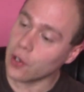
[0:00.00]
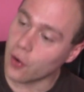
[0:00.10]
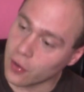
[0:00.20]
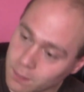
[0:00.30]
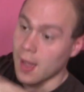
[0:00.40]

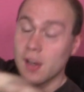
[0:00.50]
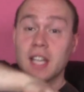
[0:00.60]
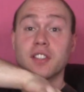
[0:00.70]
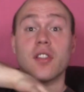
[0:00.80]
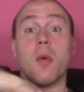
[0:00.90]
learn how to
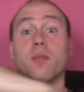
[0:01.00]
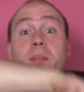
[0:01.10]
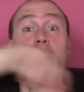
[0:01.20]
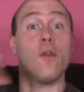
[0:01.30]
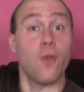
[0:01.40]
get to the most
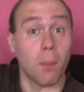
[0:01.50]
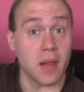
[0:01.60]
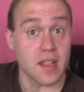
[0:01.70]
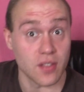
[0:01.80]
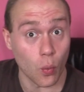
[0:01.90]
beautiful
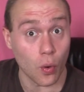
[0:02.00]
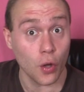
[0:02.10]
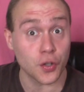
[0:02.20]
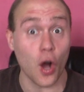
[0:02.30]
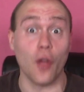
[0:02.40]
place in the
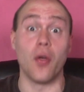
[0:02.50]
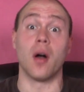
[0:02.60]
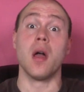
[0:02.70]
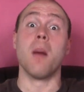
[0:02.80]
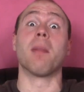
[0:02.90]
world called the
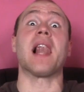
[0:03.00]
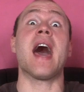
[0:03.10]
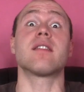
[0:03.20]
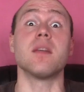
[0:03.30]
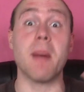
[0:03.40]

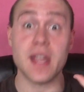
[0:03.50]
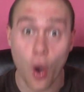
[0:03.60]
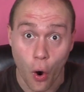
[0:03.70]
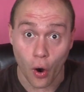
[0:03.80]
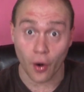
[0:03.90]
Plaza
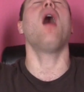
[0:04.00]
Mayor.